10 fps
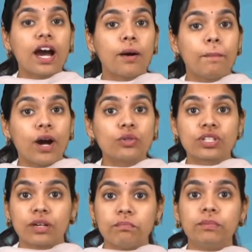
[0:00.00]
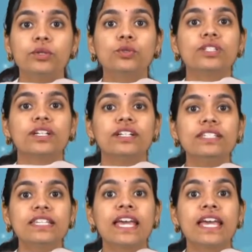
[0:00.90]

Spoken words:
about computers